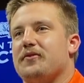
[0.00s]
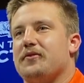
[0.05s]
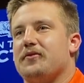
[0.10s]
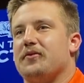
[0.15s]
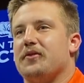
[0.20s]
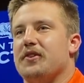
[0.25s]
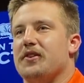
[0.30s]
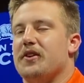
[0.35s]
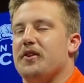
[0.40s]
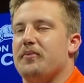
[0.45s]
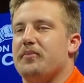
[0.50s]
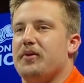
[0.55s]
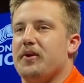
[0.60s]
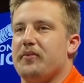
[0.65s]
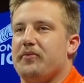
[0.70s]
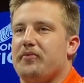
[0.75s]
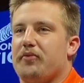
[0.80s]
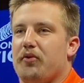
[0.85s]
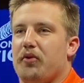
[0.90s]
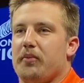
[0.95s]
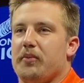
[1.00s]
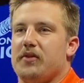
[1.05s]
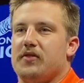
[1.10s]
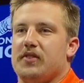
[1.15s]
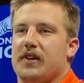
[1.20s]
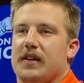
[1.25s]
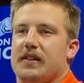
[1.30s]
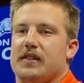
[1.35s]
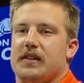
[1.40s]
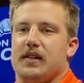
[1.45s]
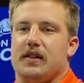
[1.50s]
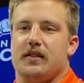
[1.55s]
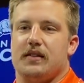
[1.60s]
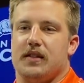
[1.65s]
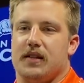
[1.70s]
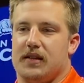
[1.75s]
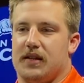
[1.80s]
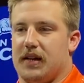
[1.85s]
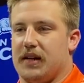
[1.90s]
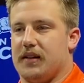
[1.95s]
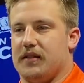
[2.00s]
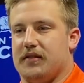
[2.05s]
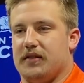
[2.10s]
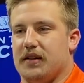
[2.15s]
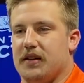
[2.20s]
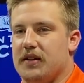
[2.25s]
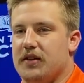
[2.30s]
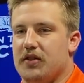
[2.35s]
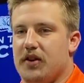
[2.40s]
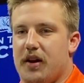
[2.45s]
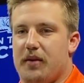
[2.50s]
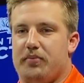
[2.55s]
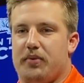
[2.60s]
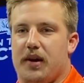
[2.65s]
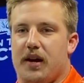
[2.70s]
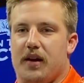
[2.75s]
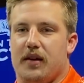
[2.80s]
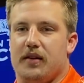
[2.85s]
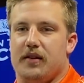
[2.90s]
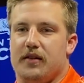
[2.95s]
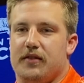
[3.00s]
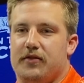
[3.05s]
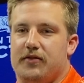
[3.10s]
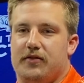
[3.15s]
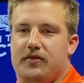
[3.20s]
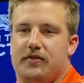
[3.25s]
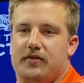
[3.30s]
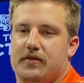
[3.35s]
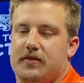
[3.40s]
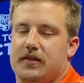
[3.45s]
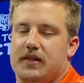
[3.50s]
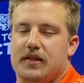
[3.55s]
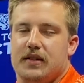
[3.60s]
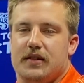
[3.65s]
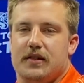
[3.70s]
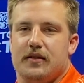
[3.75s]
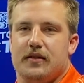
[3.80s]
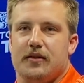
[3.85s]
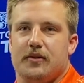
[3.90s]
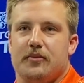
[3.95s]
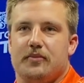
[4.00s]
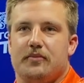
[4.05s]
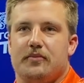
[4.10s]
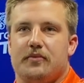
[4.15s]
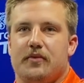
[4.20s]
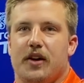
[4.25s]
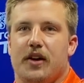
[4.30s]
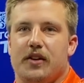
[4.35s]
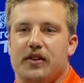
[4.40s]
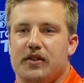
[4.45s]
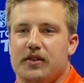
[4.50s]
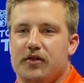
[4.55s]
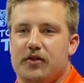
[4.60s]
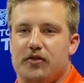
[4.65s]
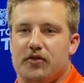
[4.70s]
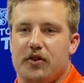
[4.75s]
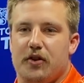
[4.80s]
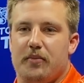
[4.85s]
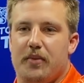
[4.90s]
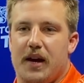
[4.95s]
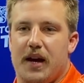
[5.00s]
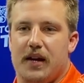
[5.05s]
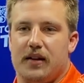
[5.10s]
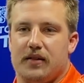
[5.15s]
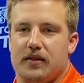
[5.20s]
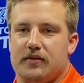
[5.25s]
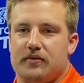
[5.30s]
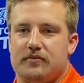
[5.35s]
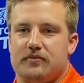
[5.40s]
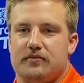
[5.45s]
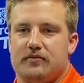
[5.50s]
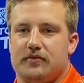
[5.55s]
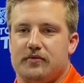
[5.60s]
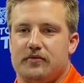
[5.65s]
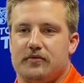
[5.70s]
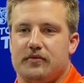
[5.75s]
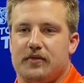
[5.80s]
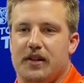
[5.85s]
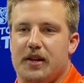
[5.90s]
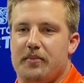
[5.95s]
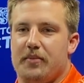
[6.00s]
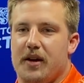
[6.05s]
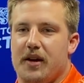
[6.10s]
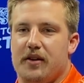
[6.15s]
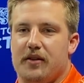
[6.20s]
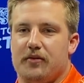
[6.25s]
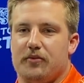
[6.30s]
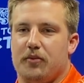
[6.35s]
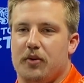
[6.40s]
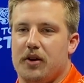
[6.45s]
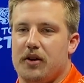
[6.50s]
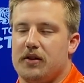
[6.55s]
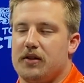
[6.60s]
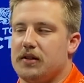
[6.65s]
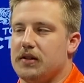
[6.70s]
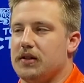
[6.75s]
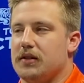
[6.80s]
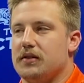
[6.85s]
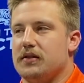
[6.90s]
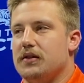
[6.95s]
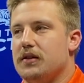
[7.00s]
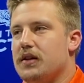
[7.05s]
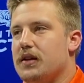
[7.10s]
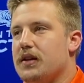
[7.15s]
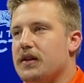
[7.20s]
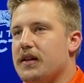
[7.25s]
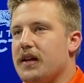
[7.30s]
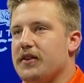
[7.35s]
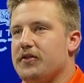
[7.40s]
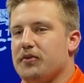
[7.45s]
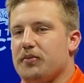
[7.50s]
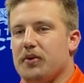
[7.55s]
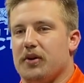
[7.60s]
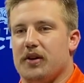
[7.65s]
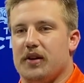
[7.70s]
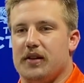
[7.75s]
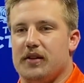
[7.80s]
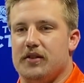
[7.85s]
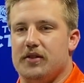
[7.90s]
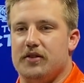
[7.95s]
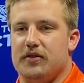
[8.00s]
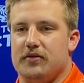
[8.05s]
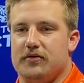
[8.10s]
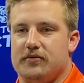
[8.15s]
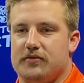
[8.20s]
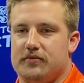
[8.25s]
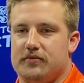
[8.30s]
when you don't put a performance out there that, like I said, you're not proud of, all you can do is go back and get better and work, and that's what we're going to do.